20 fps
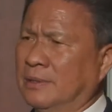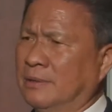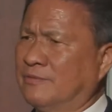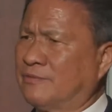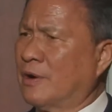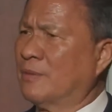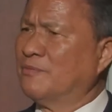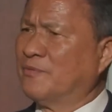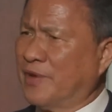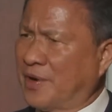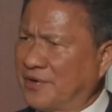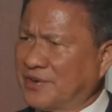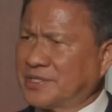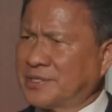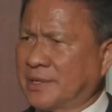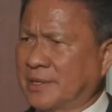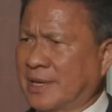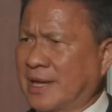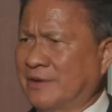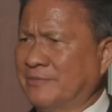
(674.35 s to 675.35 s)
from
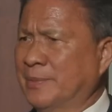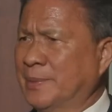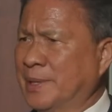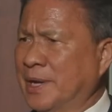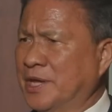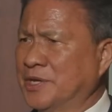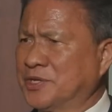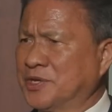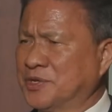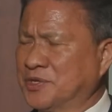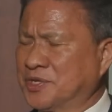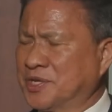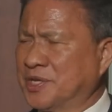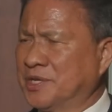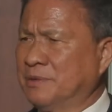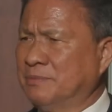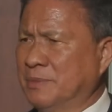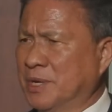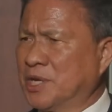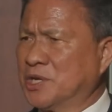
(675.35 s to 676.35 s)
various government
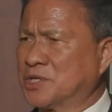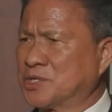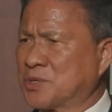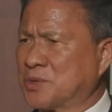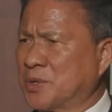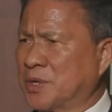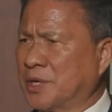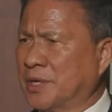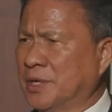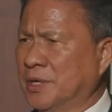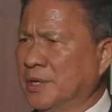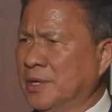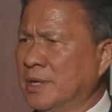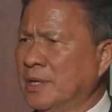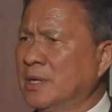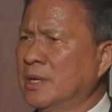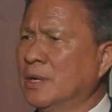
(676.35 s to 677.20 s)
agency, ministry,